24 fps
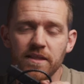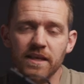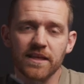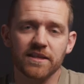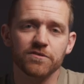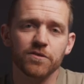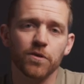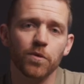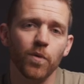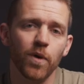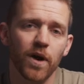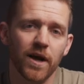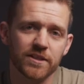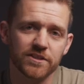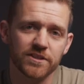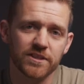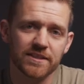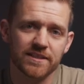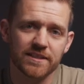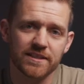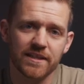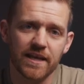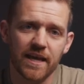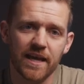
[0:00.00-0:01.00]
Thanks for
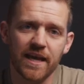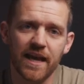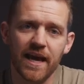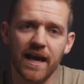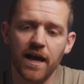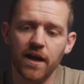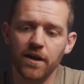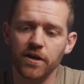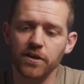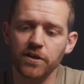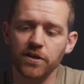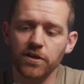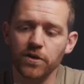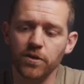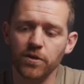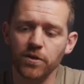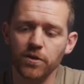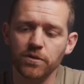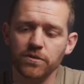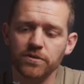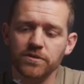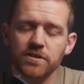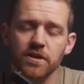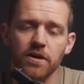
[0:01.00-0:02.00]
watching today how to
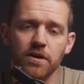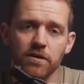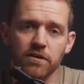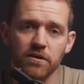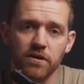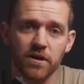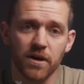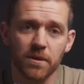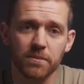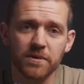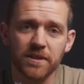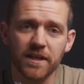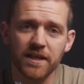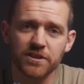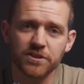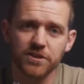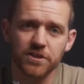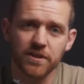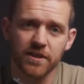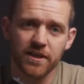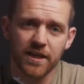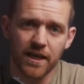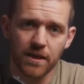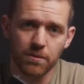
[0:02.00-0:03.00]
use our
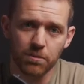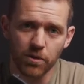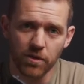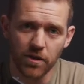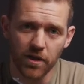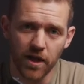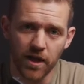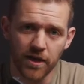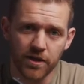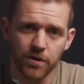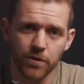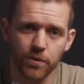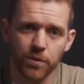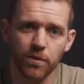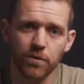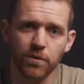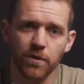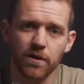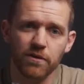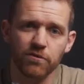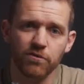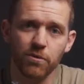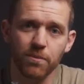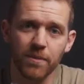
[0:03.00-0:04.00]
combination cable lock. We
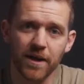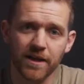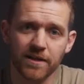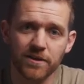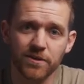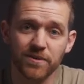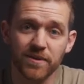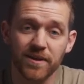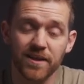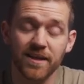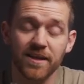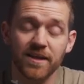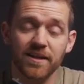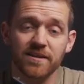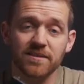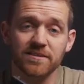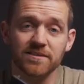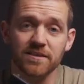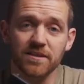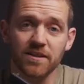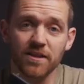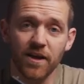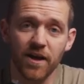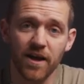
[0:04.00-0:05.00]
want to remind you that it
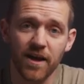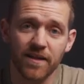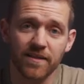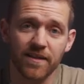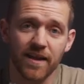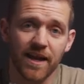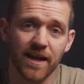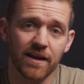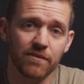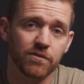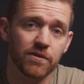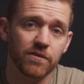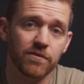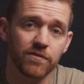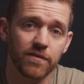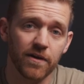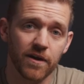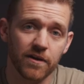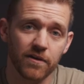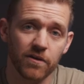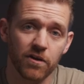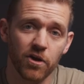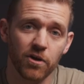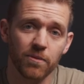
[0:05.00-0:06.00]
is law that every
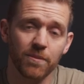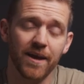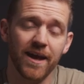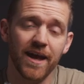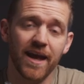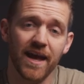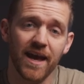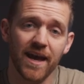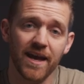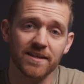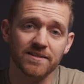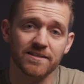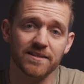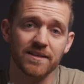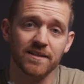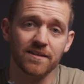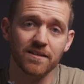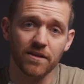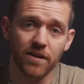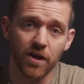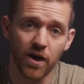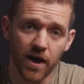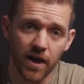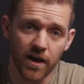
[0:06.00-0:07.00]
firearm has a
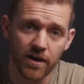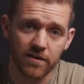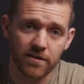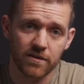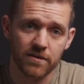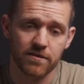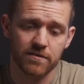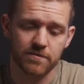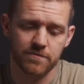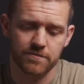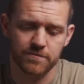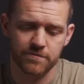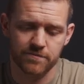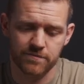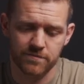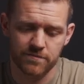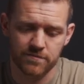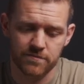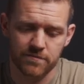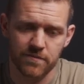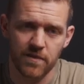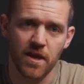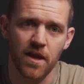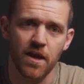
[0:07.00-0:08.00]
lock.
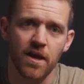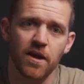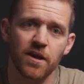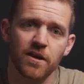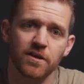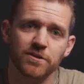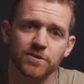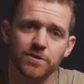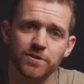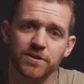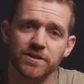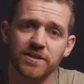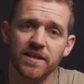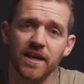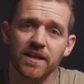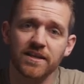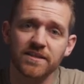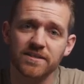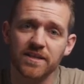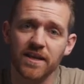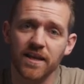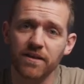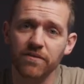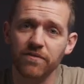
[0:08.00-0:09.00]
So
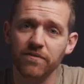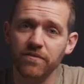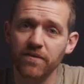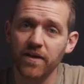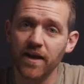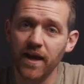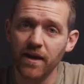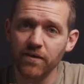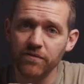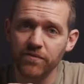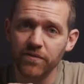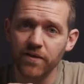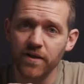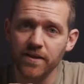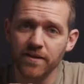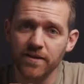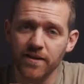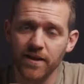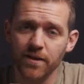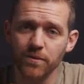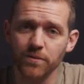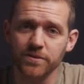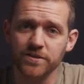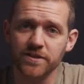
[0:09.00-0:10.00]
stay safe, have
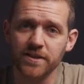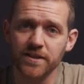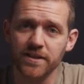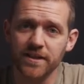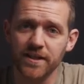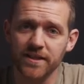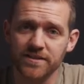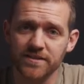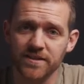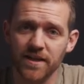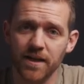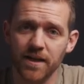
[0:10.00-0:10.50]
fun, and we'll see you next